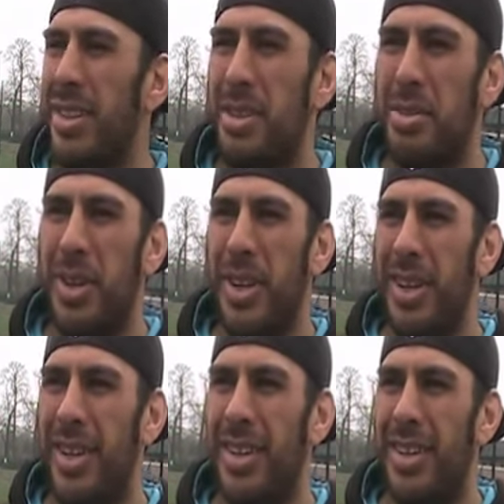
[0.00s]
not
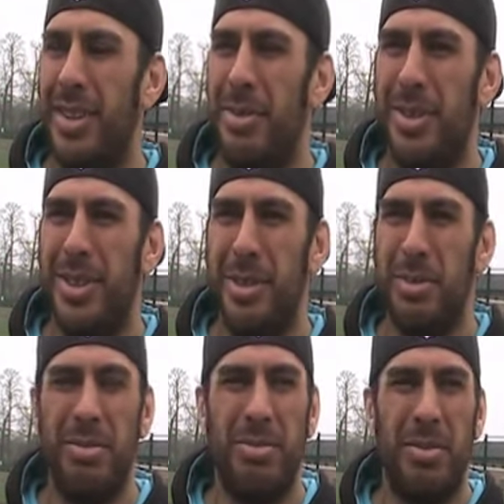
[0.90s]
really. It's
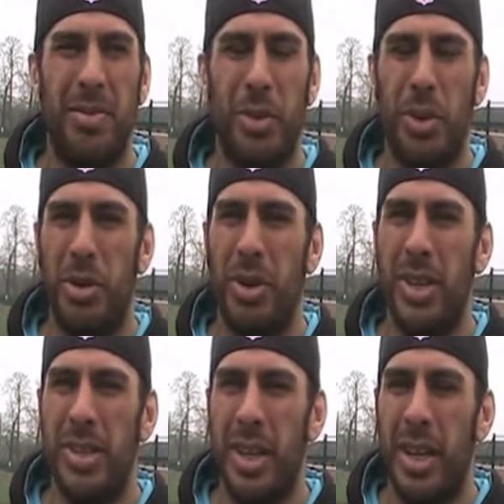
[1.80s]
still 4
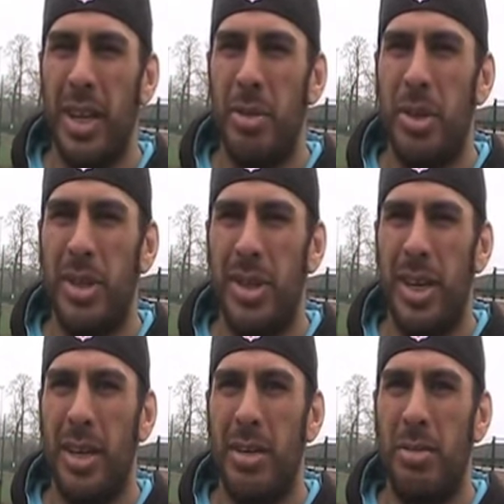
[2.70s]
degrees. But
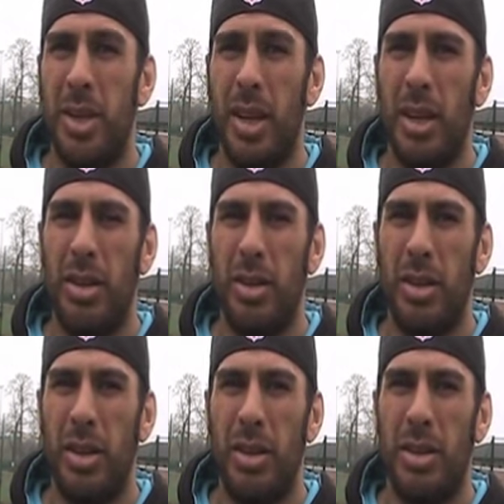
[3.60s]
look
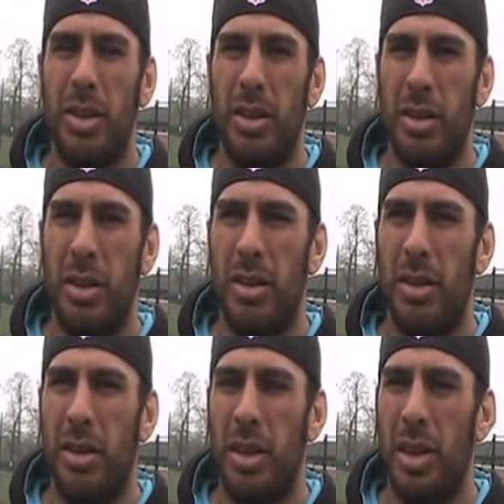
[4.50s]
at the
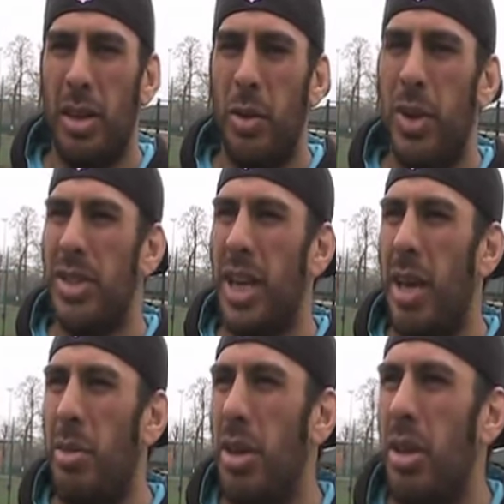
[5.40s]
Quinns
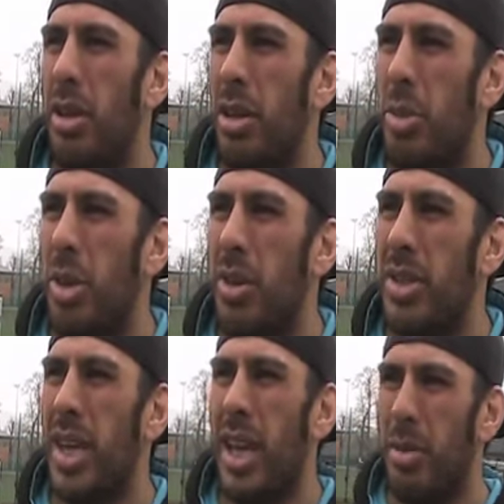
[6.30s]
game and the
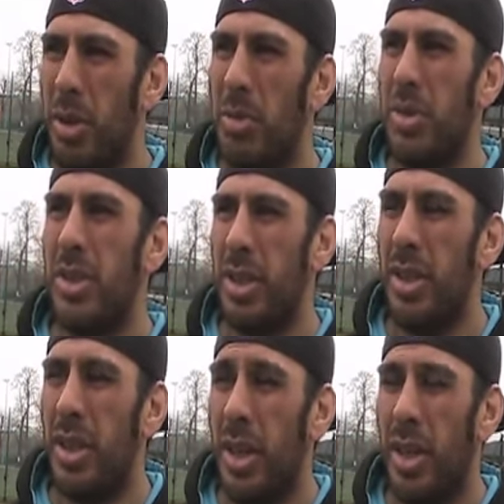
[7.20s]
Biarritz game. That was a
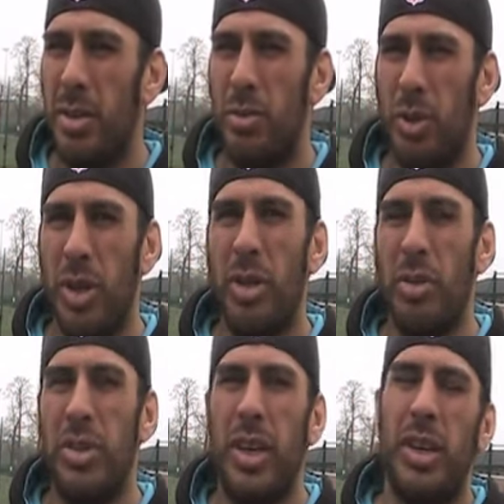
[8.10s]
really
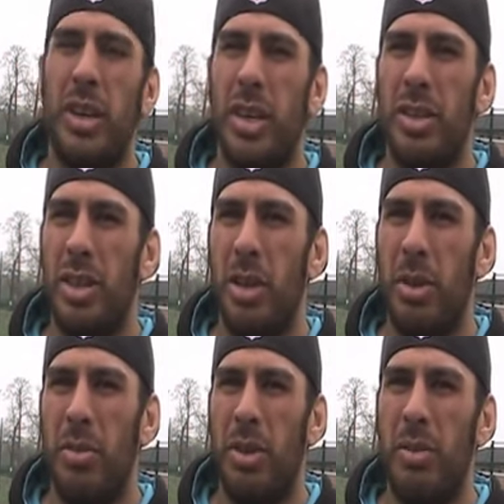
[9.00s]
good deck at King's
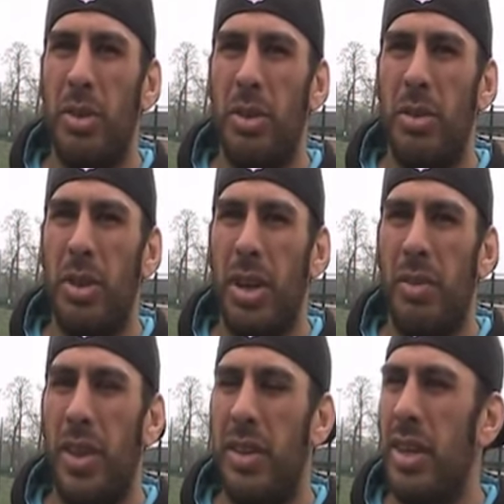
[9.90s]
Home. They've done a
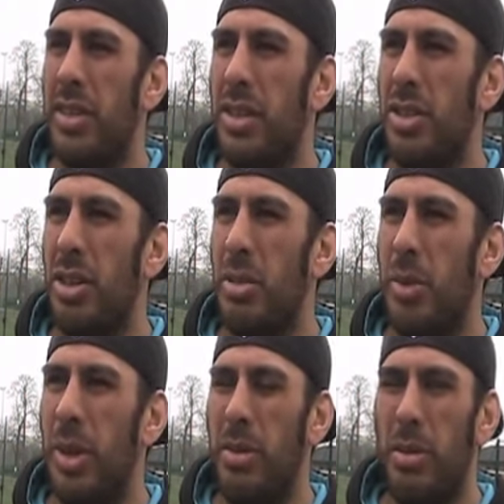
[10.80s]
fantastic job.
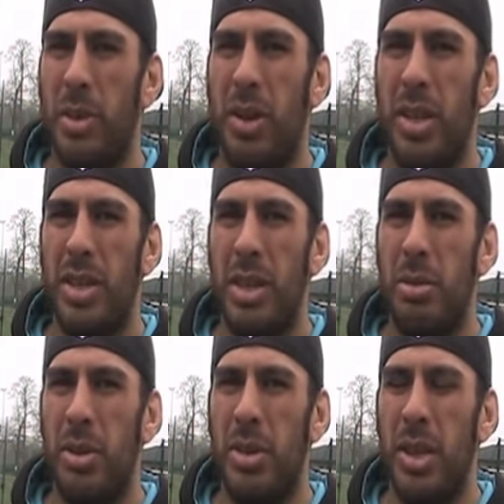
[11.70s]
The
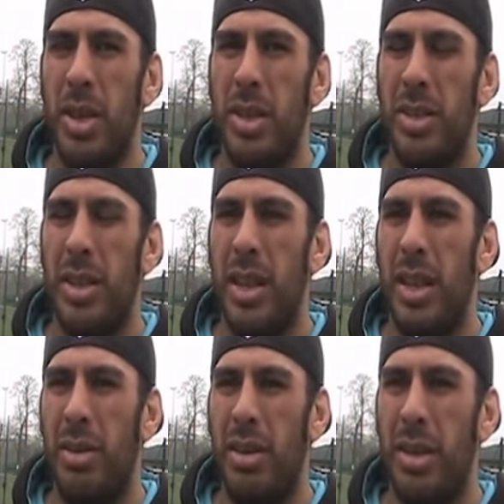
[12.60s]
groundskeeper
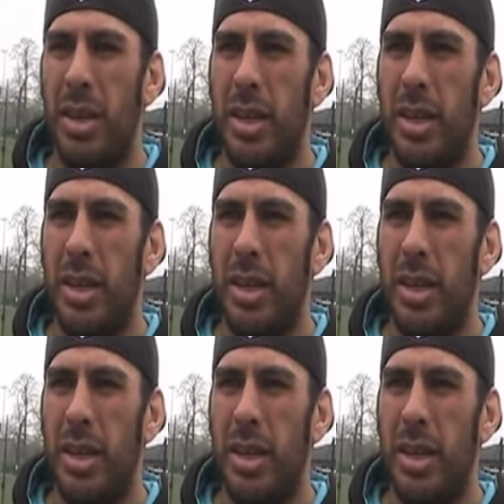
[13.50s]
there, and